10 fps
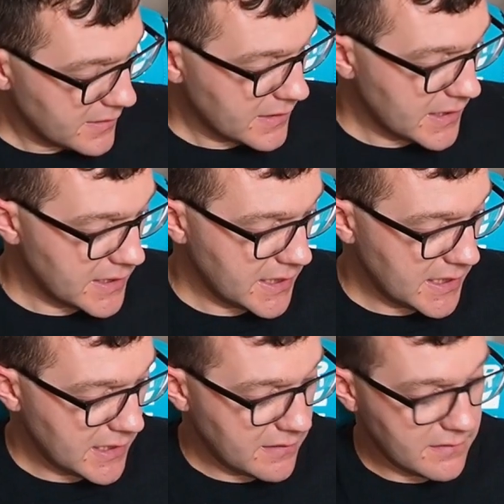And
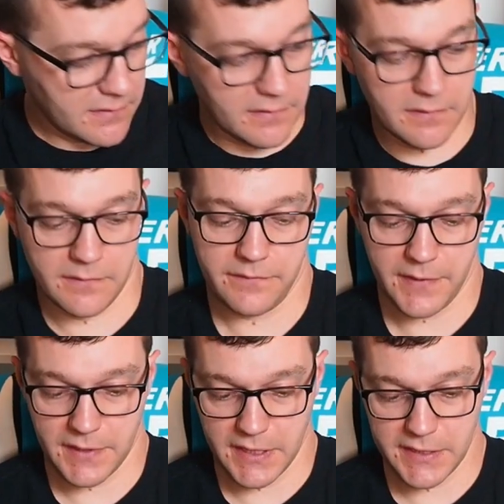then
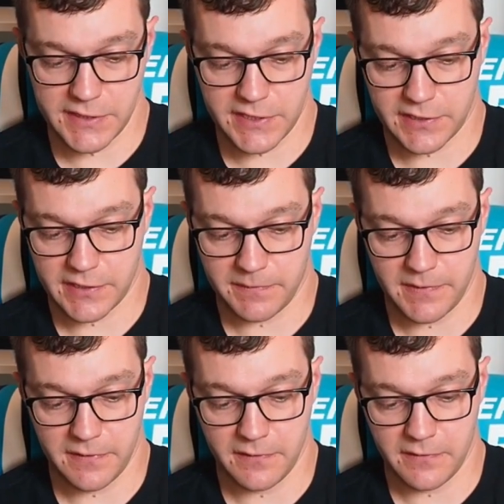finally just a couple
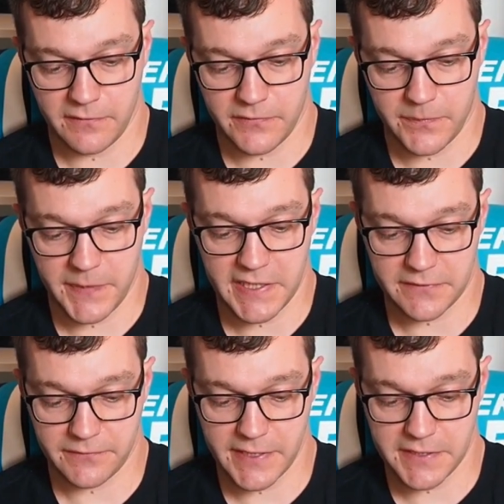of
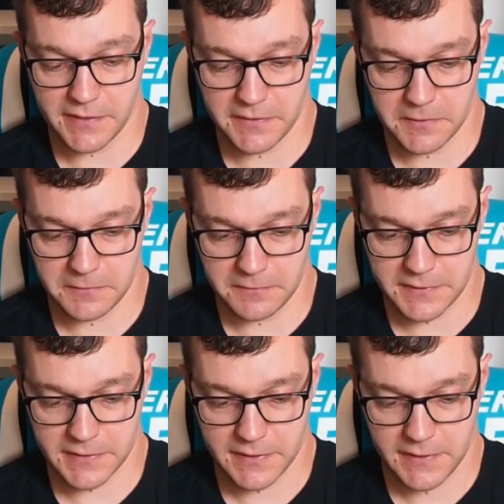PS3
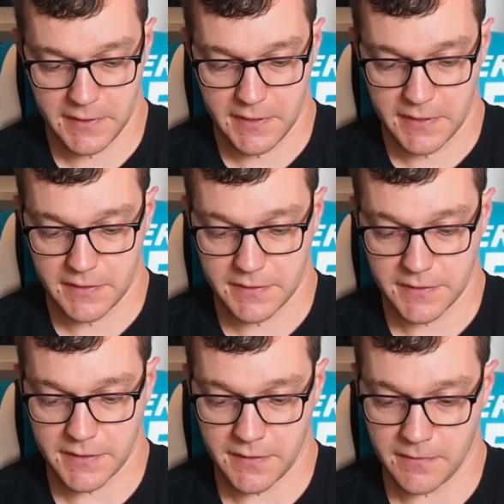titles.
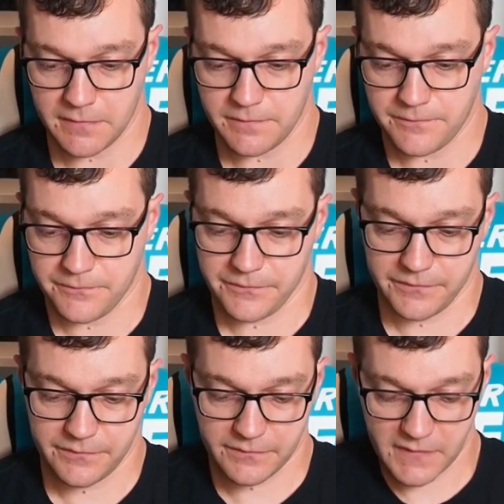So
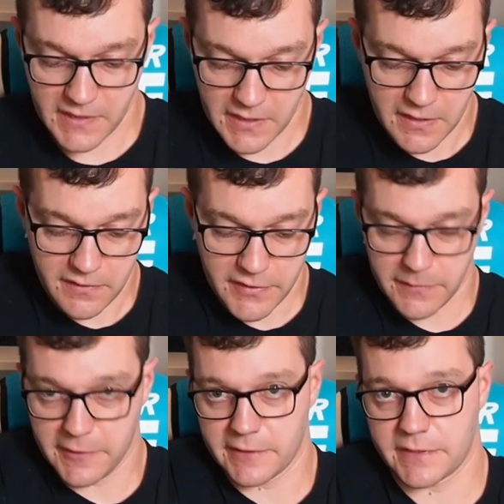
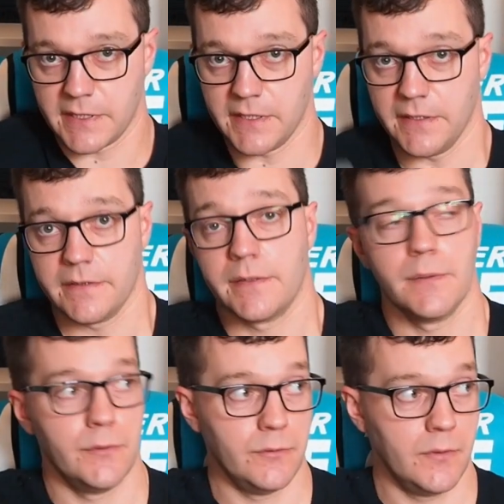WRC
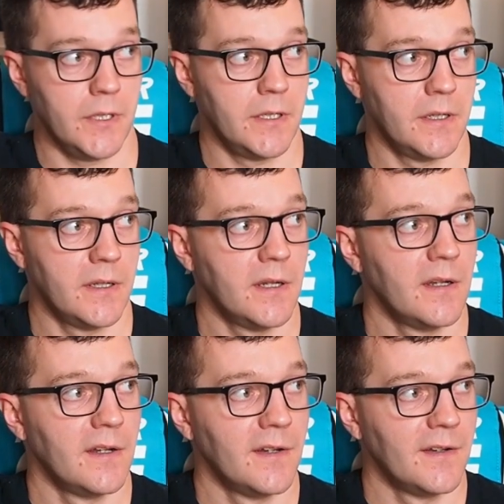2,
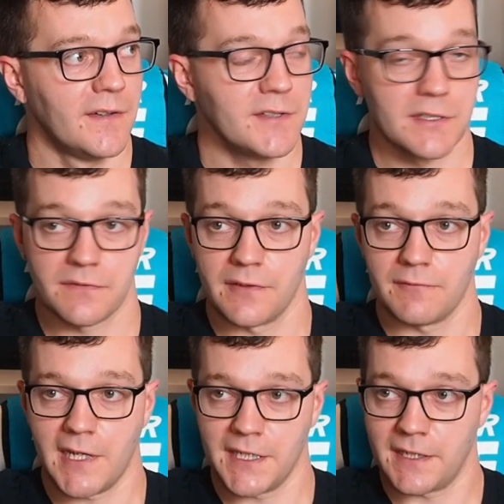just for the
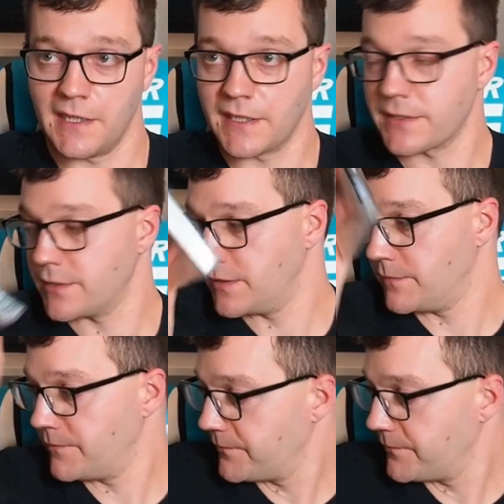Rally collection.